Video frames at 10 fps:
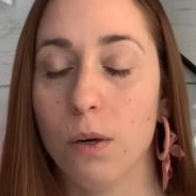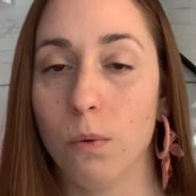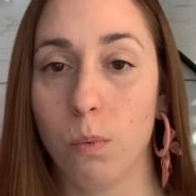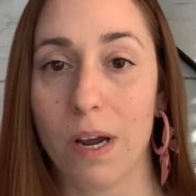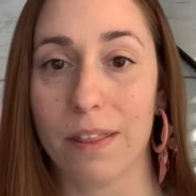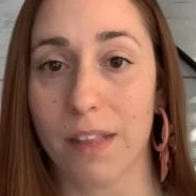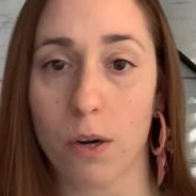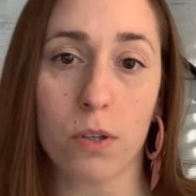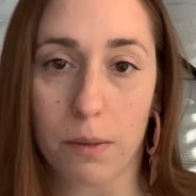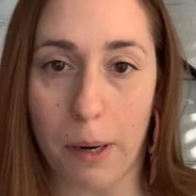with not
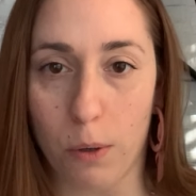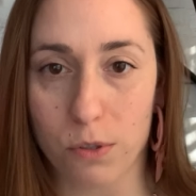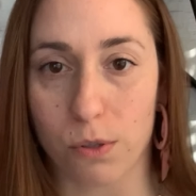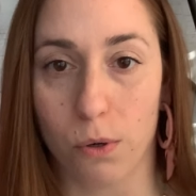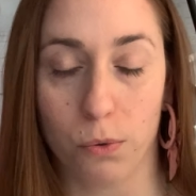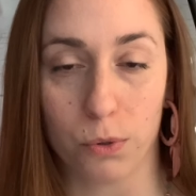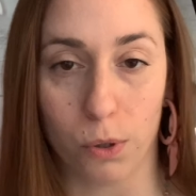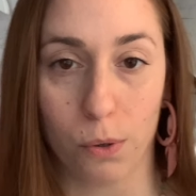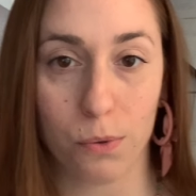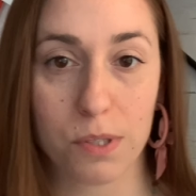only my own
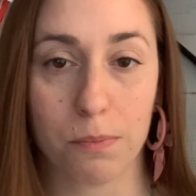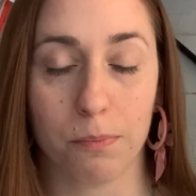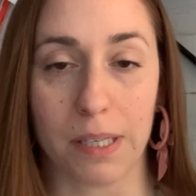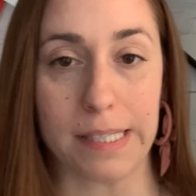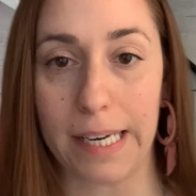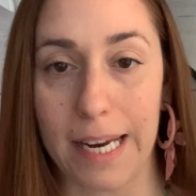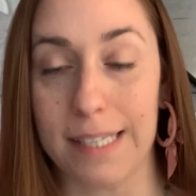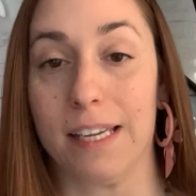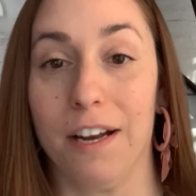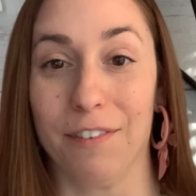clothes, because I
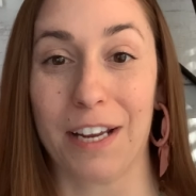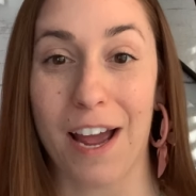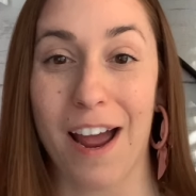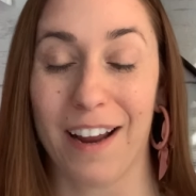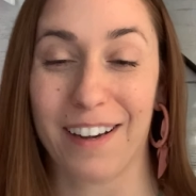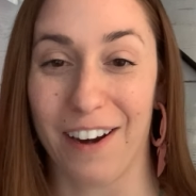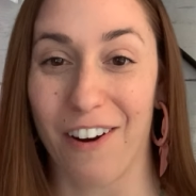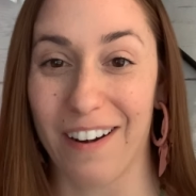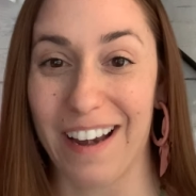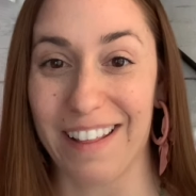can't stand having cat hair
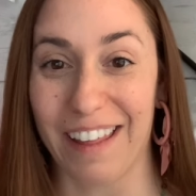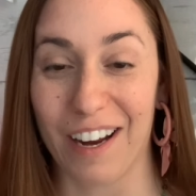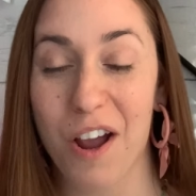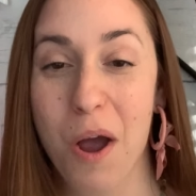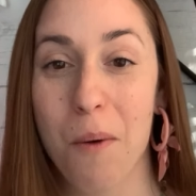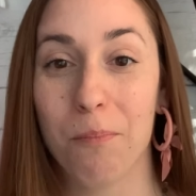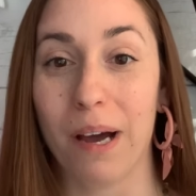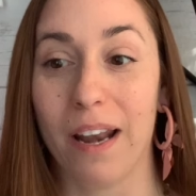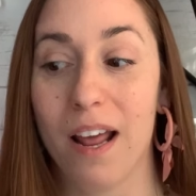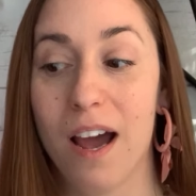on anything,
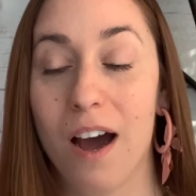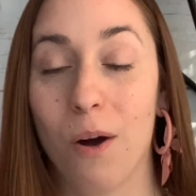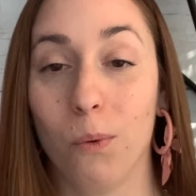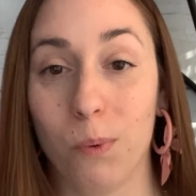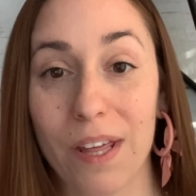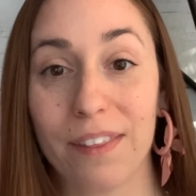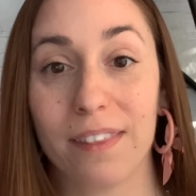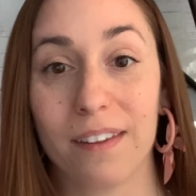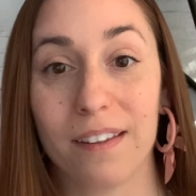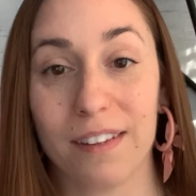but with
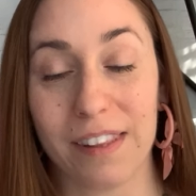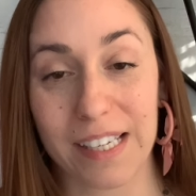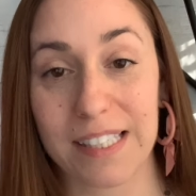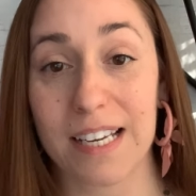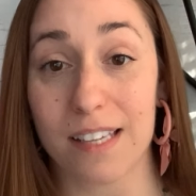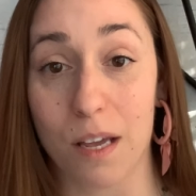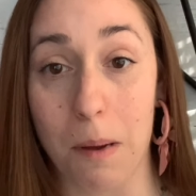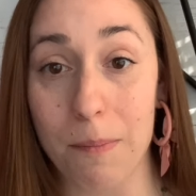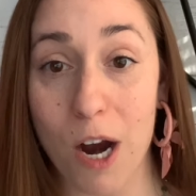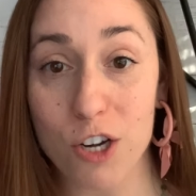the things that I sell on
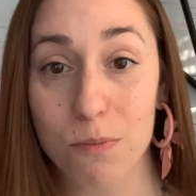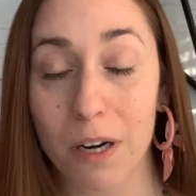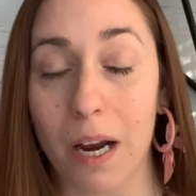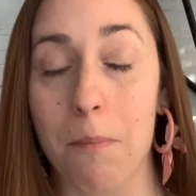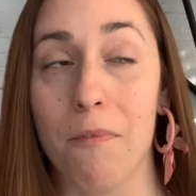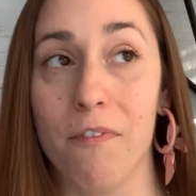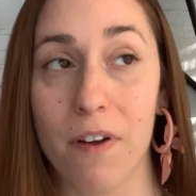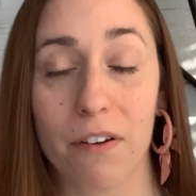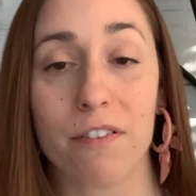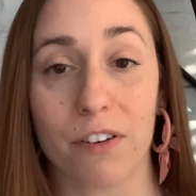my Poshmark, I'm
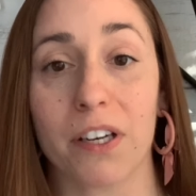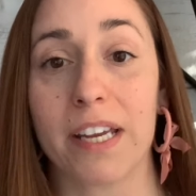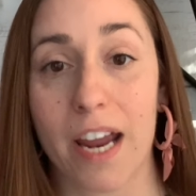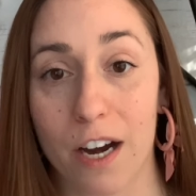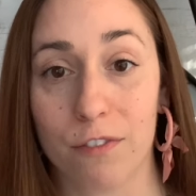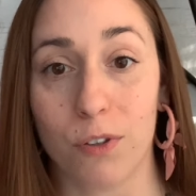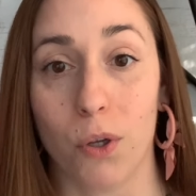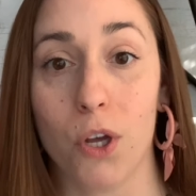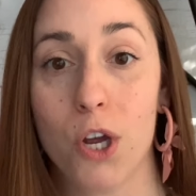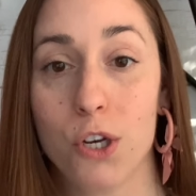very, very
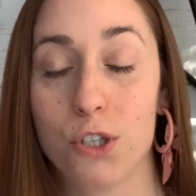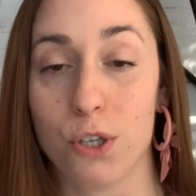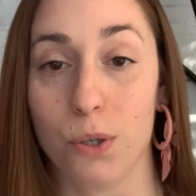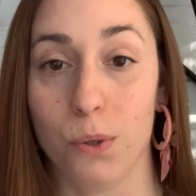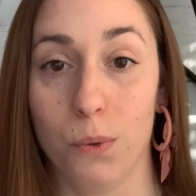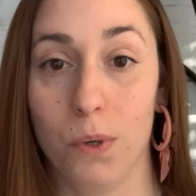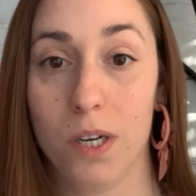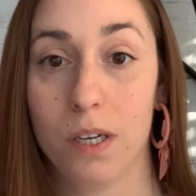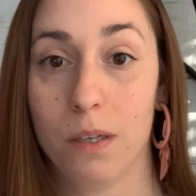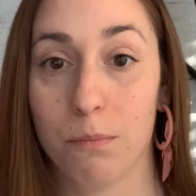careful to
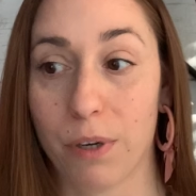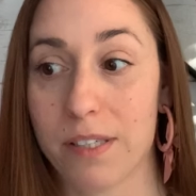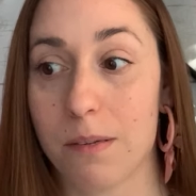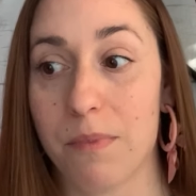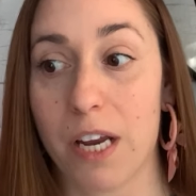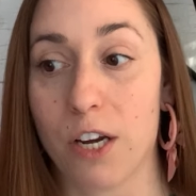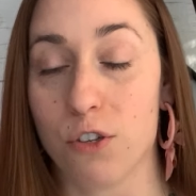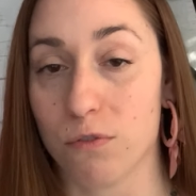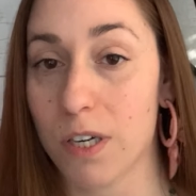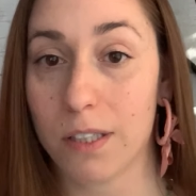bring something
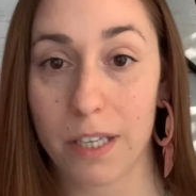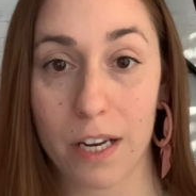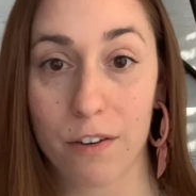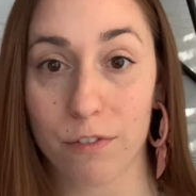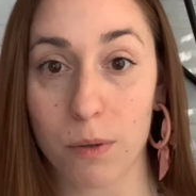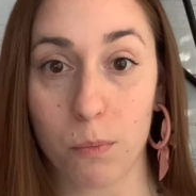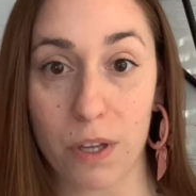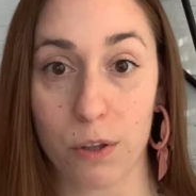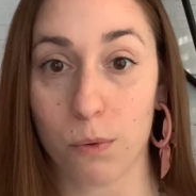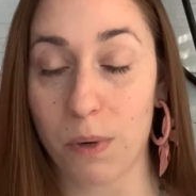directly in from
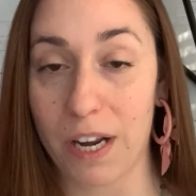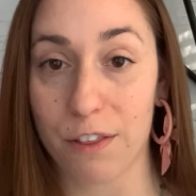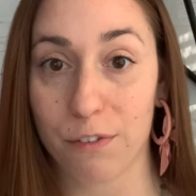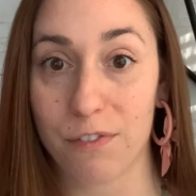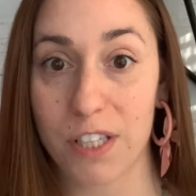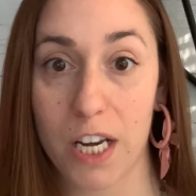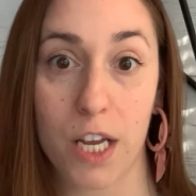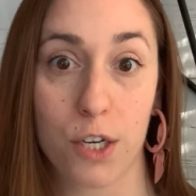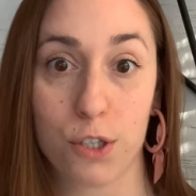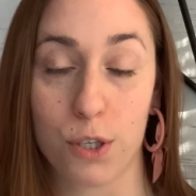either when I thrifted
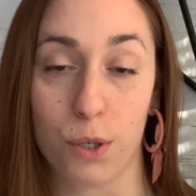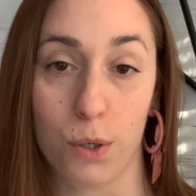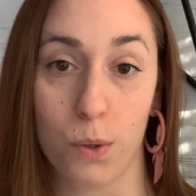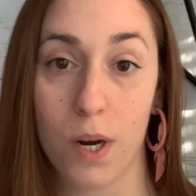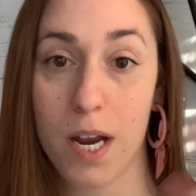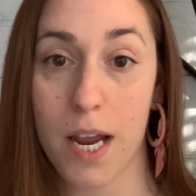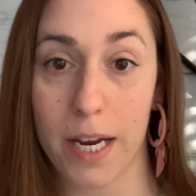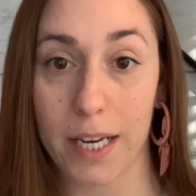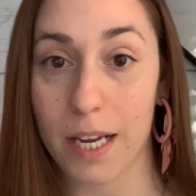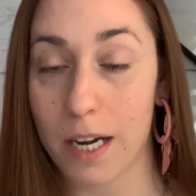it, to
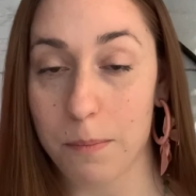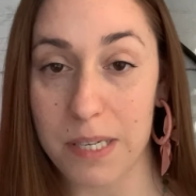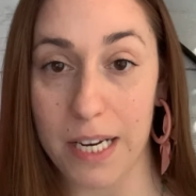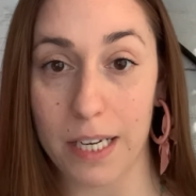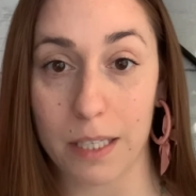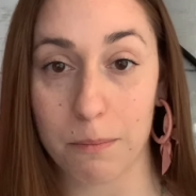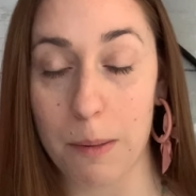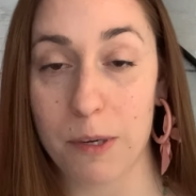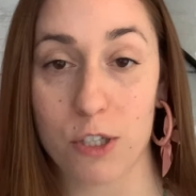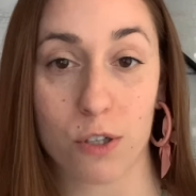hanging it up, taking
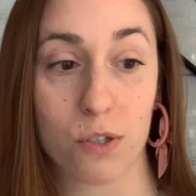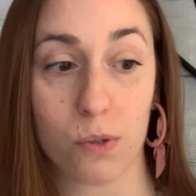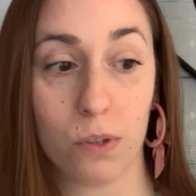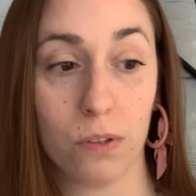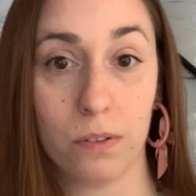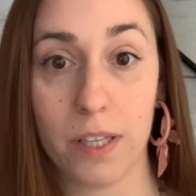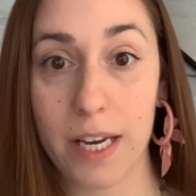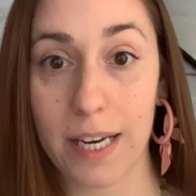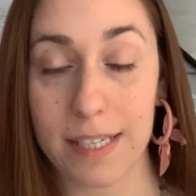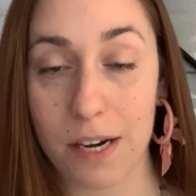my pictures, or
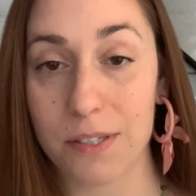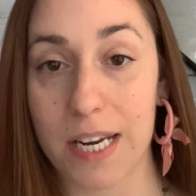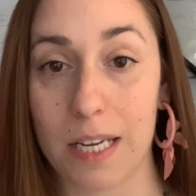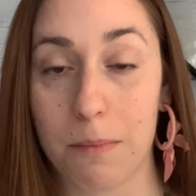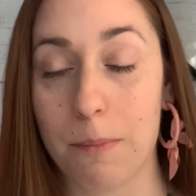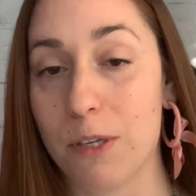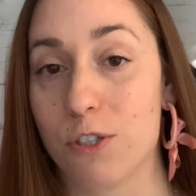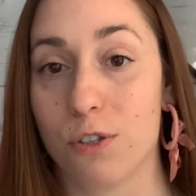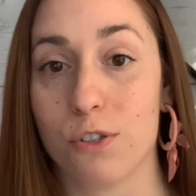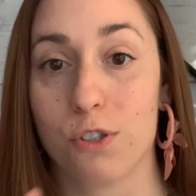laying it down, taking my
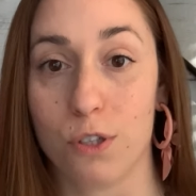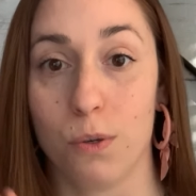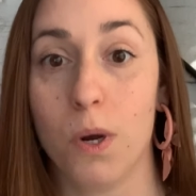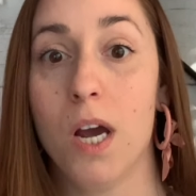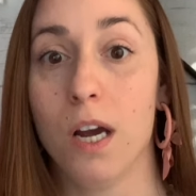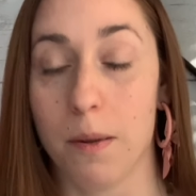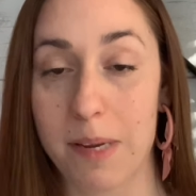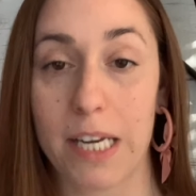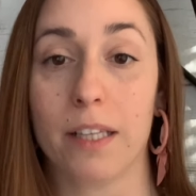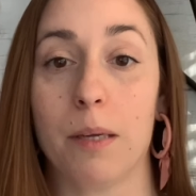pictures, to
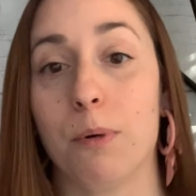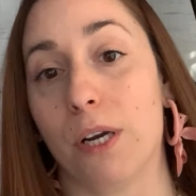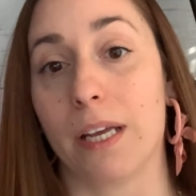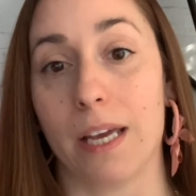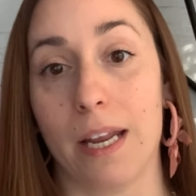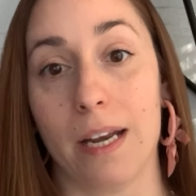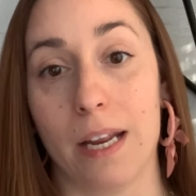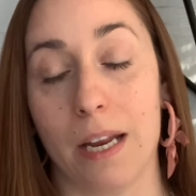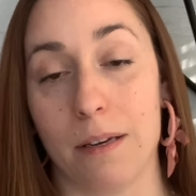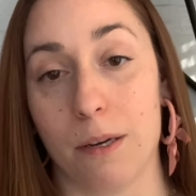immediately putting it,
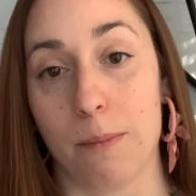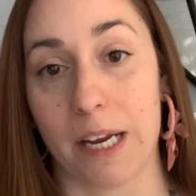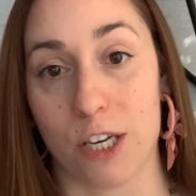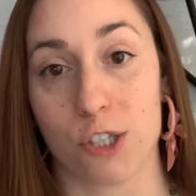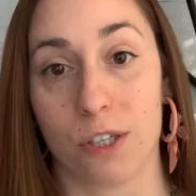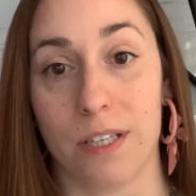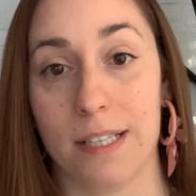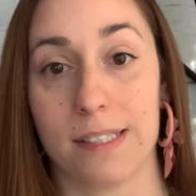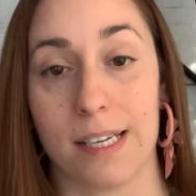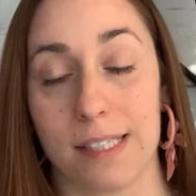making sure that
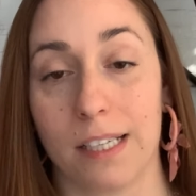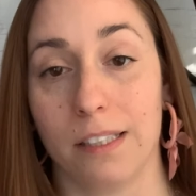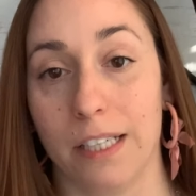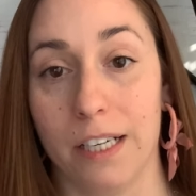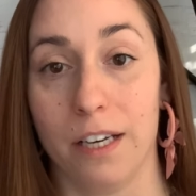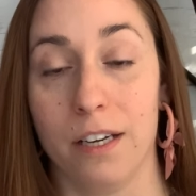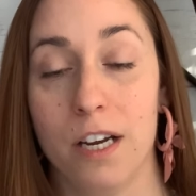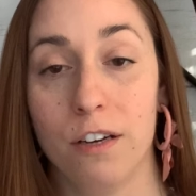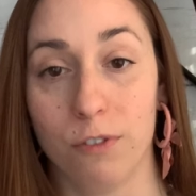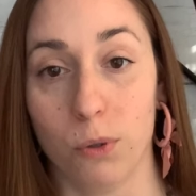it's nice and clean and
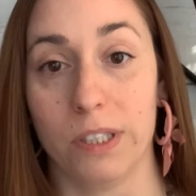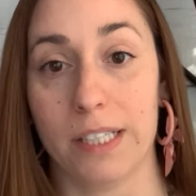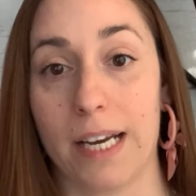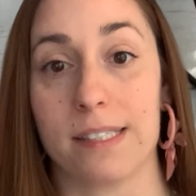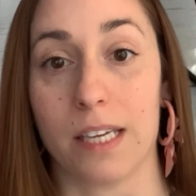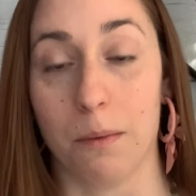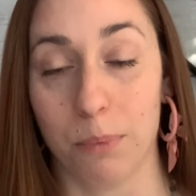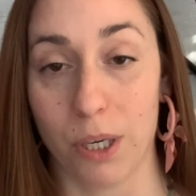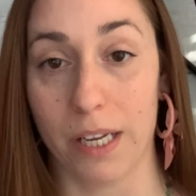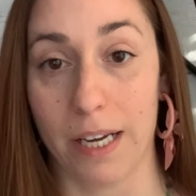folded nicely and
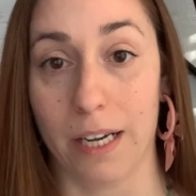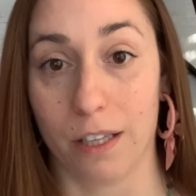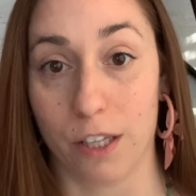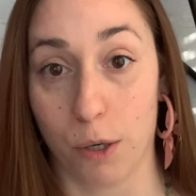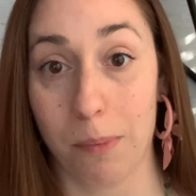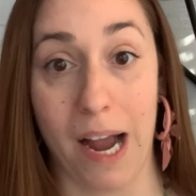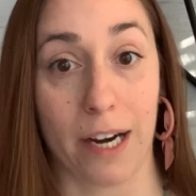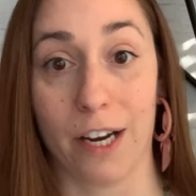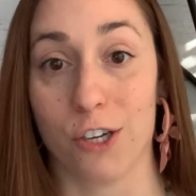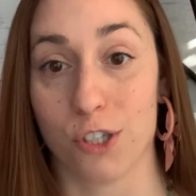put it in a clear
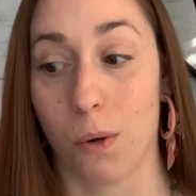package.